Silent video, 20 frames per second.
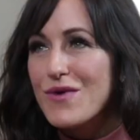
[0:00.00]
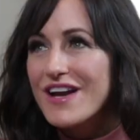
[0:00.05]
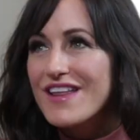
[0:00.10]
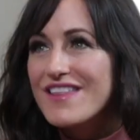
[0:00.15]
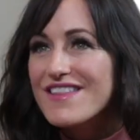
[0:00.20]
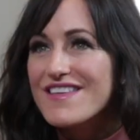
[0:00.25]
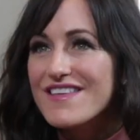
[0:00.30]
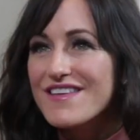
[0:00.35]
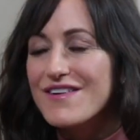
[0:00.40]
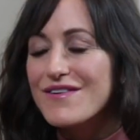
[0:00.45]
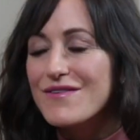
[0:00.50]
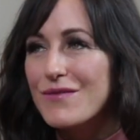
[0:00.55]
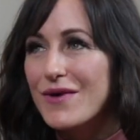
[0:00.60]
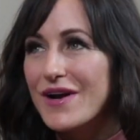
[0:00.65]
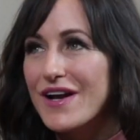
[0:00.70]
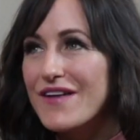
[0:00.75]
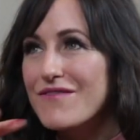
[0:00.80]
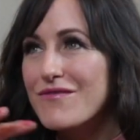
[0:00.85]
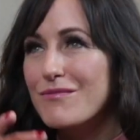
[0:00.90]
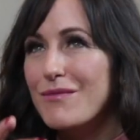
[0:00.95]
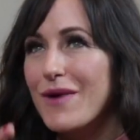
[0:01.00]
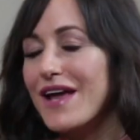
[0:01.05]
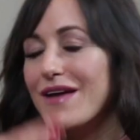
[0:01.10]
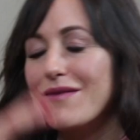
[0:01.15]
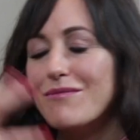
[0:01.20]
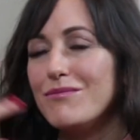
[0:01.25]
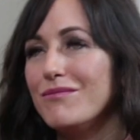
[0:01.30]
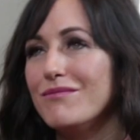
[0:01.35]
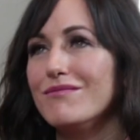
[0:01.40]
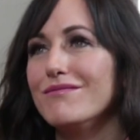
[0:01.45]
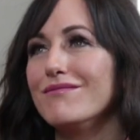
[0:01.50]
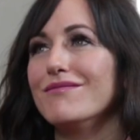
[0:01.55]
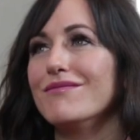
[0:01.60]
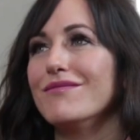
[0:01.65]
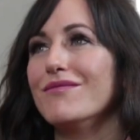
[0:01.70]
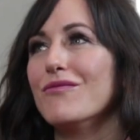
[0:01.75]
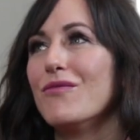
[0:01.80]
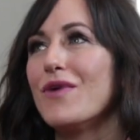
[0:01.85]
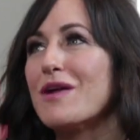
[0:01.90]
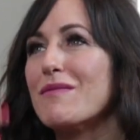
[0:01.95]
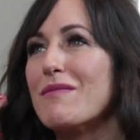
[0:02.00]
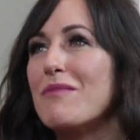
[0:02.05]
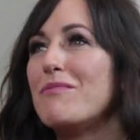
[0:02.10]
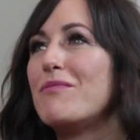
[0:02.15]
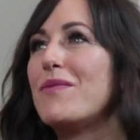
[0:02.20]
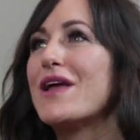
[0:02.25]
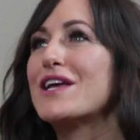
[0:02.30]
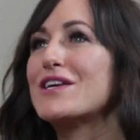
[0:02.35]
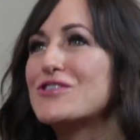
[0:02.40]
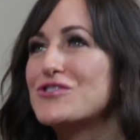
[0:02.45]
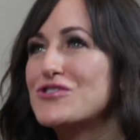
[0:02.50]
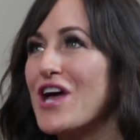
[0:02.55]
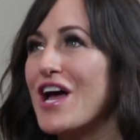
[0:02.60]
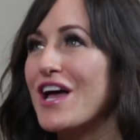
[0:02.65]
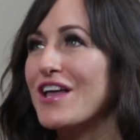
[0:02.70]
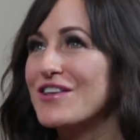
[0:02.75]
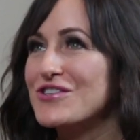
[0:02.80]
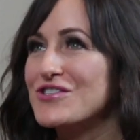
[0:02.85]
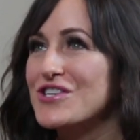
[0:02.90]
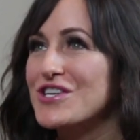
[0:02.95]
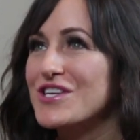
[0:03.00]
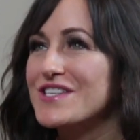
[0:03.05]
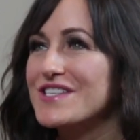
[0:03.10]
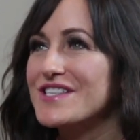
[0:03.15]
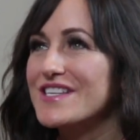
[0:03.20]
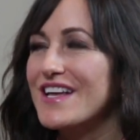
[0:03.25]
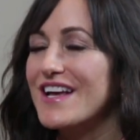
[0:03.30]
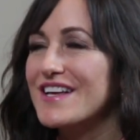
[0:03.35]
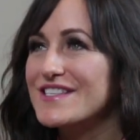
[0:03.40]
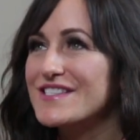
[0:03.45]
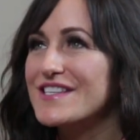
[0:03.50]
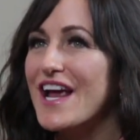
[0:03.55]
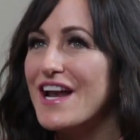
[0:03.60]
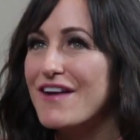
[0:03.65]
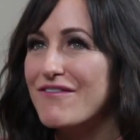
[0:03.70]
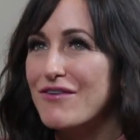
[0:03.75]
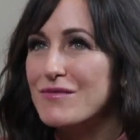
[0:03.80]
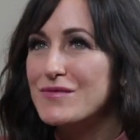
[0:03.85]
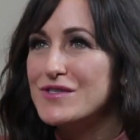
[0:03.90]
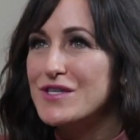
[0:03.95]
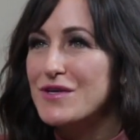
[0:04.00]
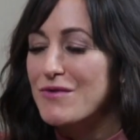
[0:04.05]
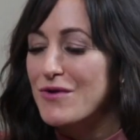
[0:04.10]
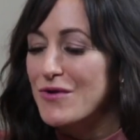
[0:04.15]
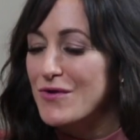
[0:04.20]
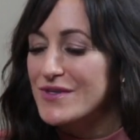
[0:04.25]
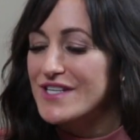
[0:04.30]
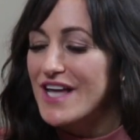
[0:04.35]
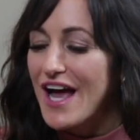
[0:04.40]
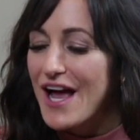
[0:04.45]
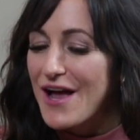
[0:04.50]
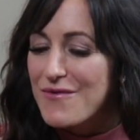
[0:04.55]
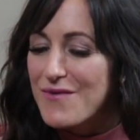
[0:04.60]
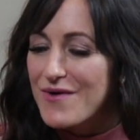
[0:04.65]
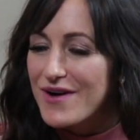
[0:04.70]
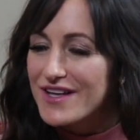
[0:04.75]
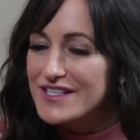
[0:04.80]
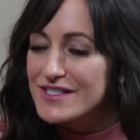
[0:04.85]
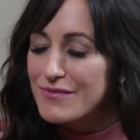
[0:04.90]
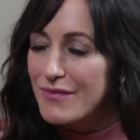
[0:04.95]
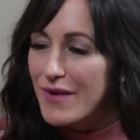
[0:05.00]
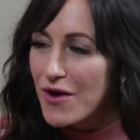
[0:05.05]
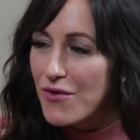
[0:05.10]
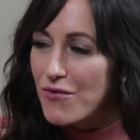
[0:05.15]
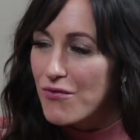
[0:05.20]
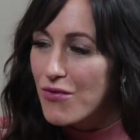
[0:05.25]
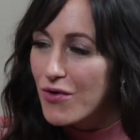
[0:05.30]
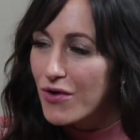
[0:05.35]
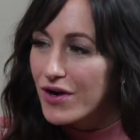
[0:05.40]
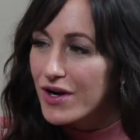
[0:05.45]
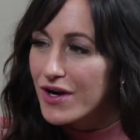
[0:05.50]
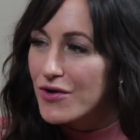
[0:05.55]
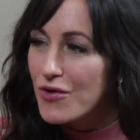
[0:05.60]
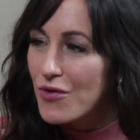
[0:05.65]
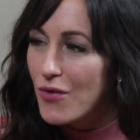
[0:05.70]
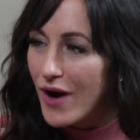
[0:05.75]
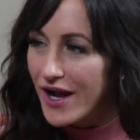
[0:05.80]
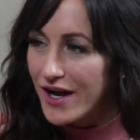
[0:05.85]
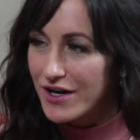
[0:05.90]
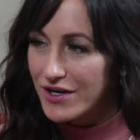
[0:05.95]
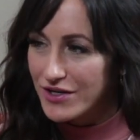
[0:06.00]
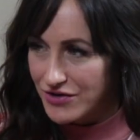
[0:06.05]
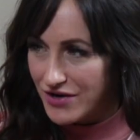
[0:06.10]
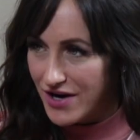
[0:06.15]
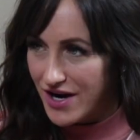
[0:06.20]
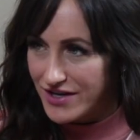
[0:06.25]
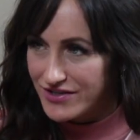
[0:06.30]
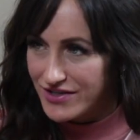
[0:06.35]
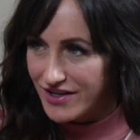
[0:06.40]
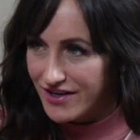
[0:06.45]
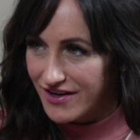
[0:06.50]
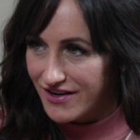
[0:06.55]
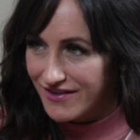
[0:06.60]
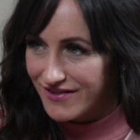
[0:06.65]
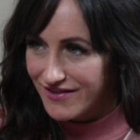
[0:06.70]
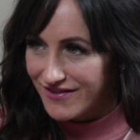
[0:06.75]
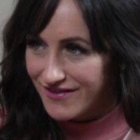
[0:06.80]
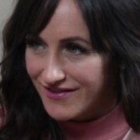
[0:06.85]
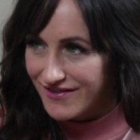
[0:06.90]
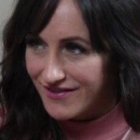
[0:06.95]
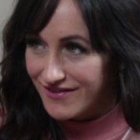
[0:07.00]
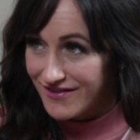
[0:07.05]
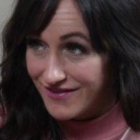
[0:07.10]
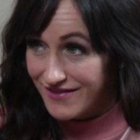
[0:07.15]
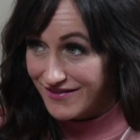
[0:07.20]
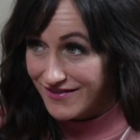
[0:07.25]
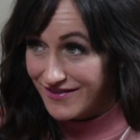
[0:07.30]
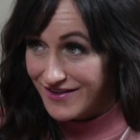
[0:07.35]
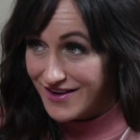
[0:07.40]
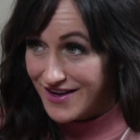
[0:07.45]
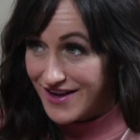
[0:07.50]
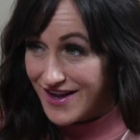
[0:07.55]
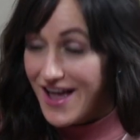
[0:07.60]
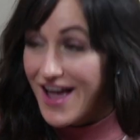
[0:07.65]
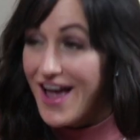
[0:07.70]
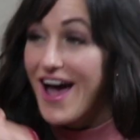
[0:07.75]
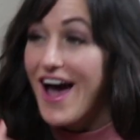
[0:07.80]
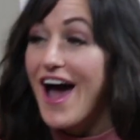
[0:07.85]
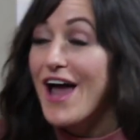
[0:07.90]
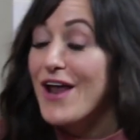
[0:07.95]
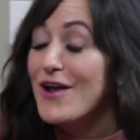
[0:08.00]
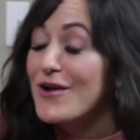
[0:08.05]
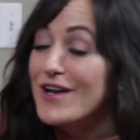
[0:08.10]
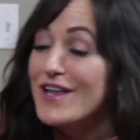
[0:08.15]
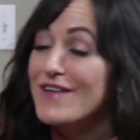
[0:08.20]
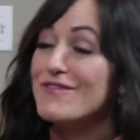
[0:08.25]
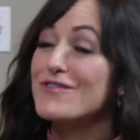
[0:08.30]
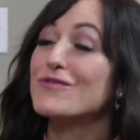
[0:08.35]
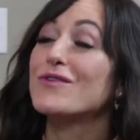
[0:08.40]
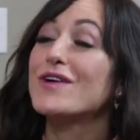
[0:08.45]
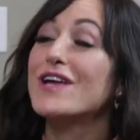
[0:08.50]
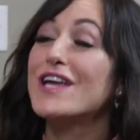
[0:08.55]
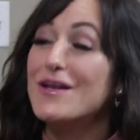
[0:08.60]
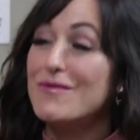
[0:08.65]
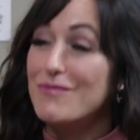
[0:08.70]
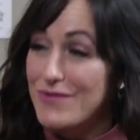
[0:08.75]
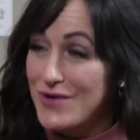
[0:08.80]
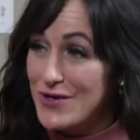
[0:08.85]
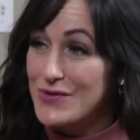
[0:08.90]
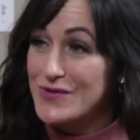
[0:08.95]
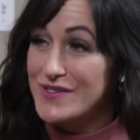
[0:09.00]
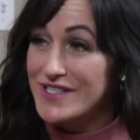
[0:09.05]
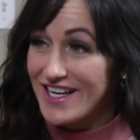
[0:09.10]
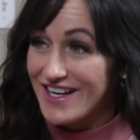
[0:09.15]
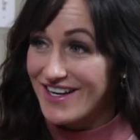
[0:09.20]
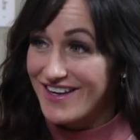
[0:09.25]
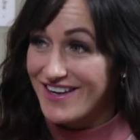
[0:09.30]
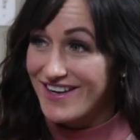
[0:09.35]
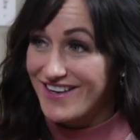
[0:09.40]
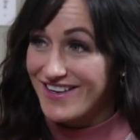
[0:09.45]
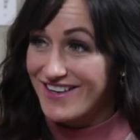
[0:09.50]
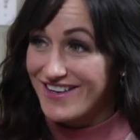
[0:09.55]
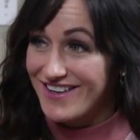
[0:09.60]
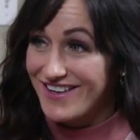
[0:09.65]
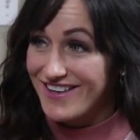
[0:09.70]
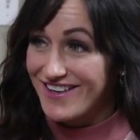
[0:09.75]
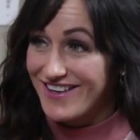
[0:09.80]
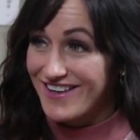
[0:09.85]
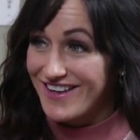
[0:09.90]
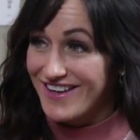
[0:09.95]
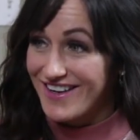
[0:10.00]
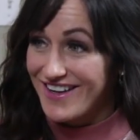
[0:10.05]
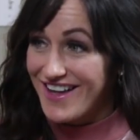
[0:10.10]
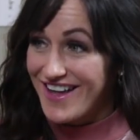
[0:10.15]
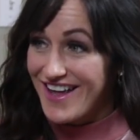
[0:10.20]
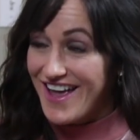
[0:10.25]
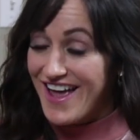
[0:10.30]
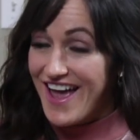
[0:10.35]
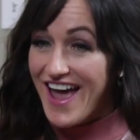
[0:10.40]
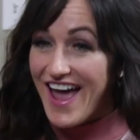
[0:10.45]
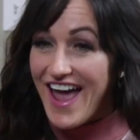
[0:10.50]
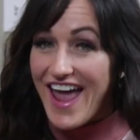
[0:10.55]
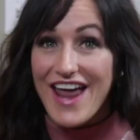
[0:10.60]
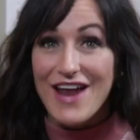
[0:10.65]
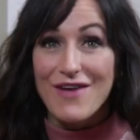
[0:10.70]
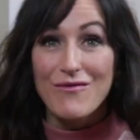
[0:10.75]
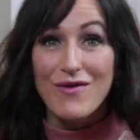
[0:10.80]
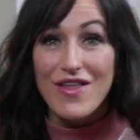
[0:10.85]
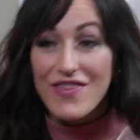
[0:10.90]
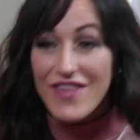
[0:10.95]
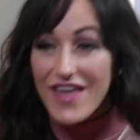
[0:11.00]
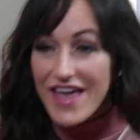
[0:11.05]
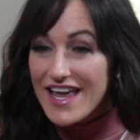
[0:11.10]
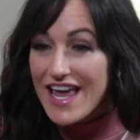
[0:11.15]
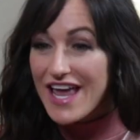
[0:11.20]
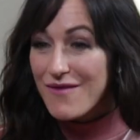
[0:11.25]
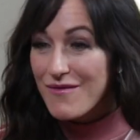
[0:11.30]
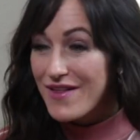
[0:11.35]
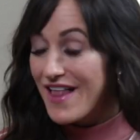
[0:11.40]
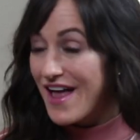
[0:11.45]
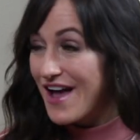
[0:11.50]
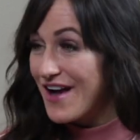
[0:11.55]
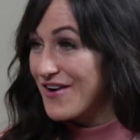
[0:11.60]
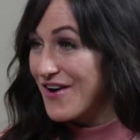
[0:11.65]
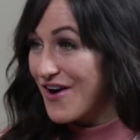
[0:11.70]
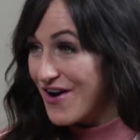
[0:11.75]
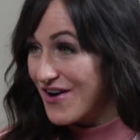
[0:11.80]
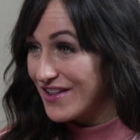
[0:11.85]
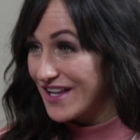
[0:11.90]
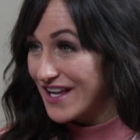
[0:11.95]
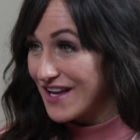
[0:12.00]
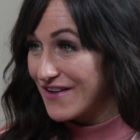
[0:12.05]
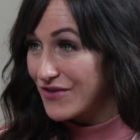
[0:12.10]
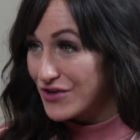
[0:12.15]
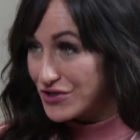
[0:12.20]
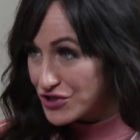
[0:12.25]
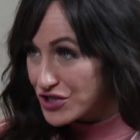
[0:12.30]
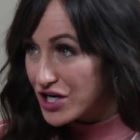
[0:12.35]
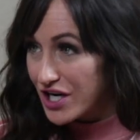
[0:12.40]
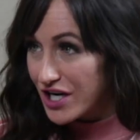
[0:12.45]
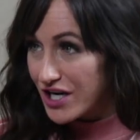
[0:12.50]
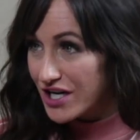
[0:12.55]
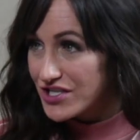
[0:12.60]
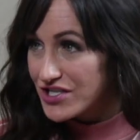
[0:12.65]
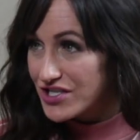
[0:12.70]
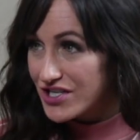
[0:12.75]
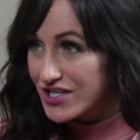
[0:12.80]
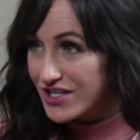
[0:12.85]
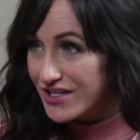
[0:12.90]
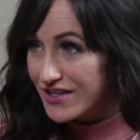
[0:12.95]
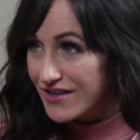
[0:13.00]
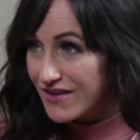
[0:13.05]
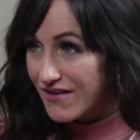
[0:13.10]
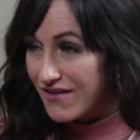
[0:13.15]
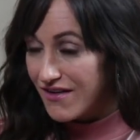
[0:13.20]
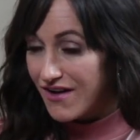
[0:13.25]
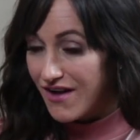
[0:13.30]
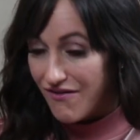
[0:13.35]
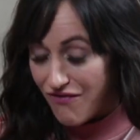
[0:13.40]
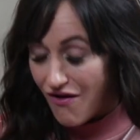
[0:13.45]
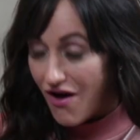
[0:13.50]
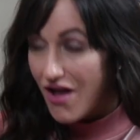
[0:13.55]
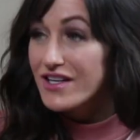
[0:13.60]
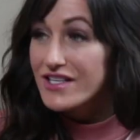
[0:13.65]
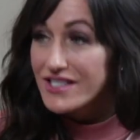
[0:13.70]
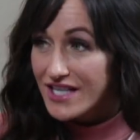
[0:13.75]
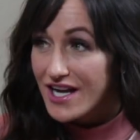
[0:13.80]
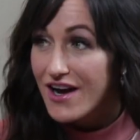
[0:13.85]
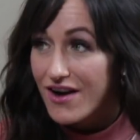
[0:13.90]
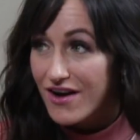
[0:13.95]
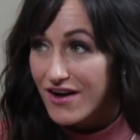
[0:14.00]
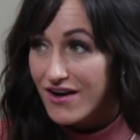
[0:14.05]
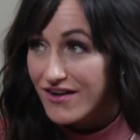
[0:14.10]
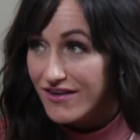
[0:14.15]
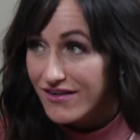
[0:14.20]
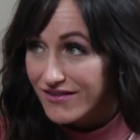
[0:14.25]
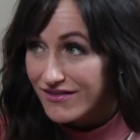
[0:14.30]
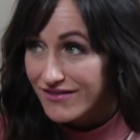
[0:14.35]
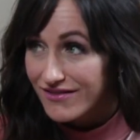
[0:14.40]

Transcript: one of my biggest challenges, aside from Zumba, was I was my ward choir director. I don't even read music. And when they gave me that calling for church, a voluntary